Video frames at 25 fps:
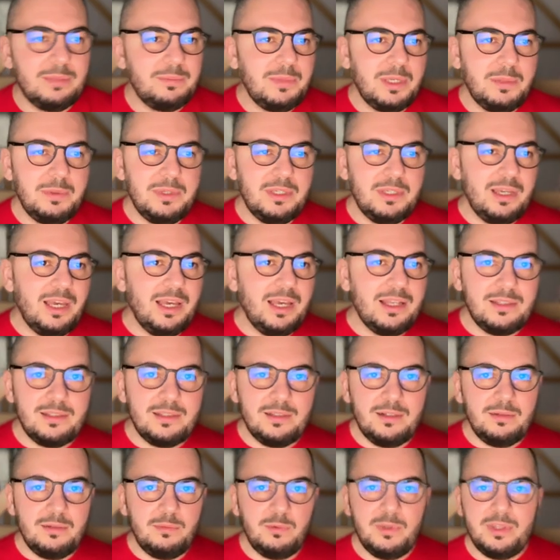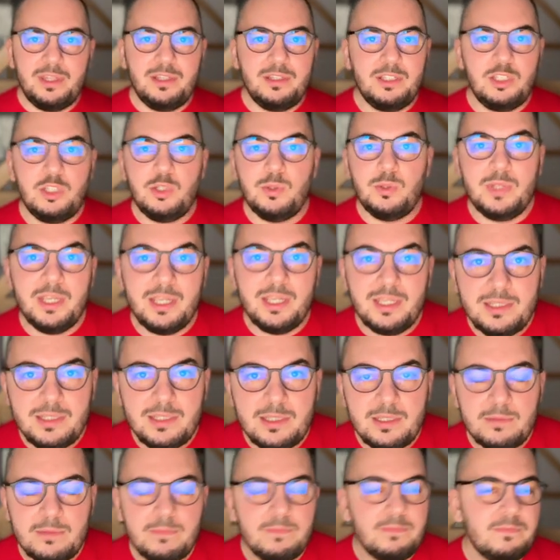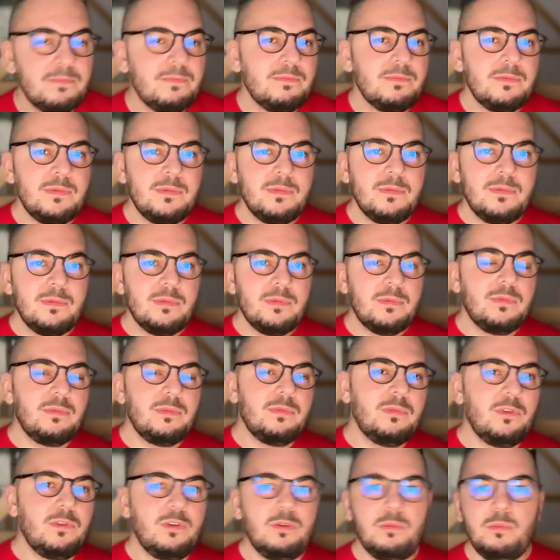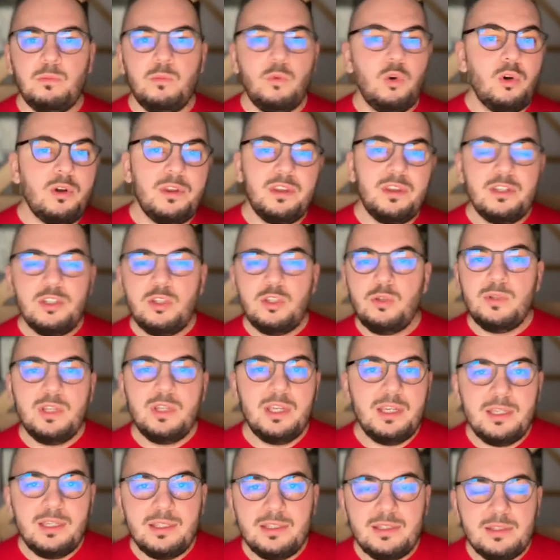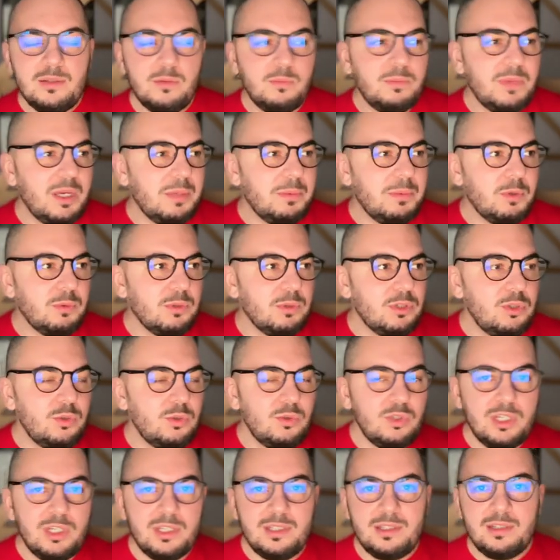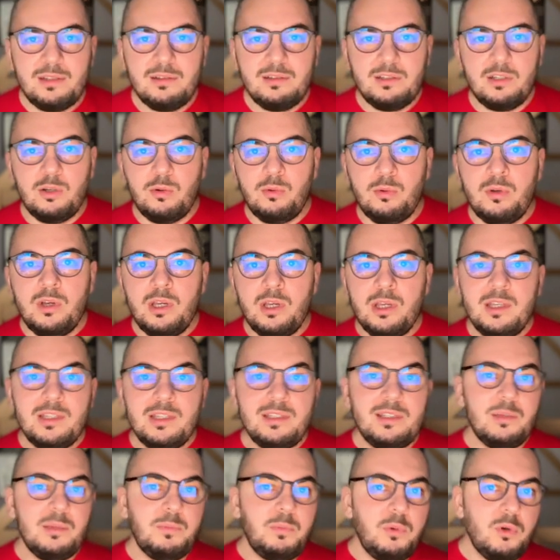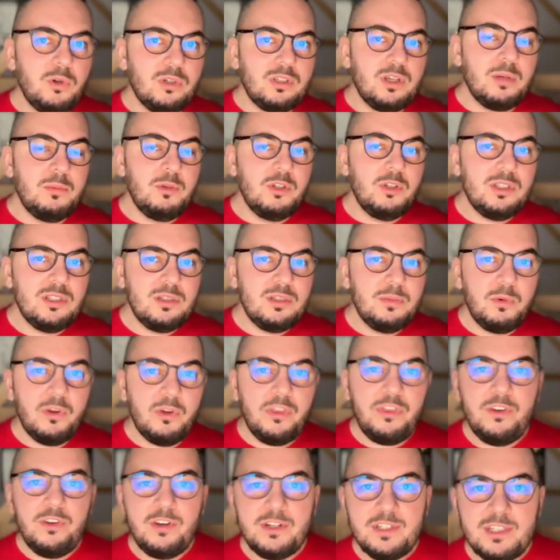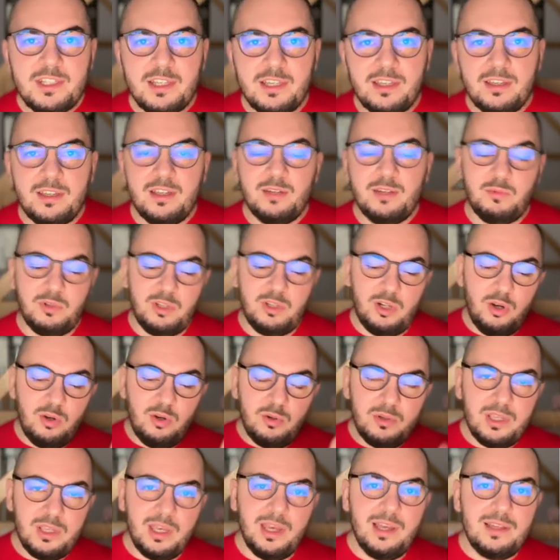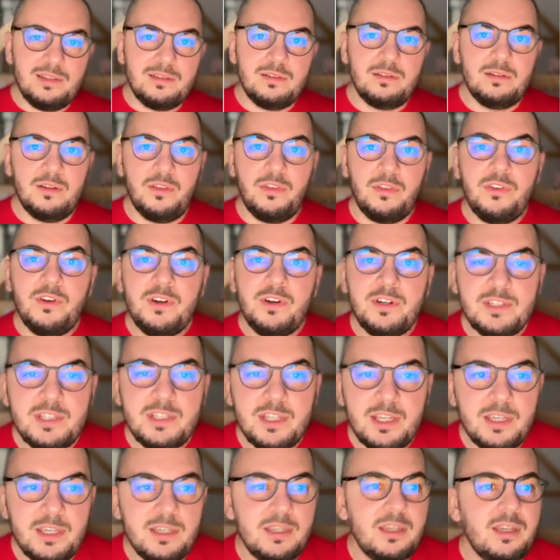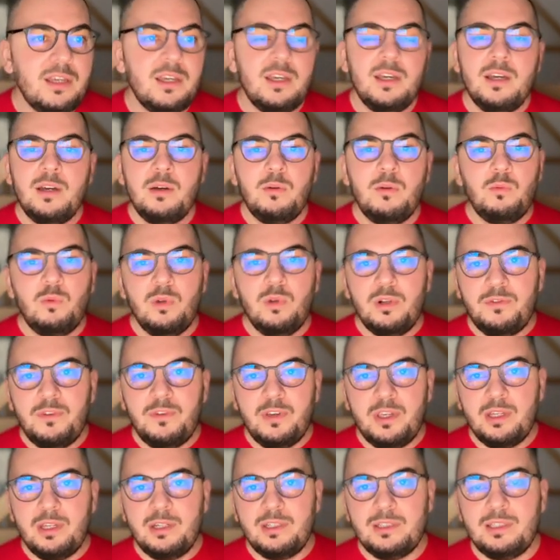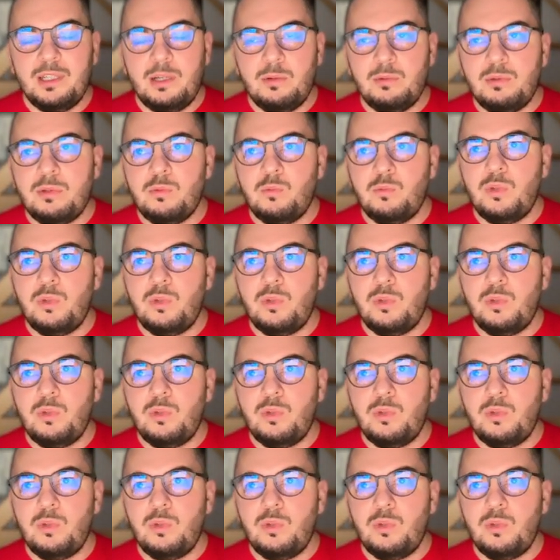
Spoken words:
Maybe answer within 2 days, more than 2 days. Maybe we'll do just community support Thursday, and we only answer on Thursday. We'll figure it out.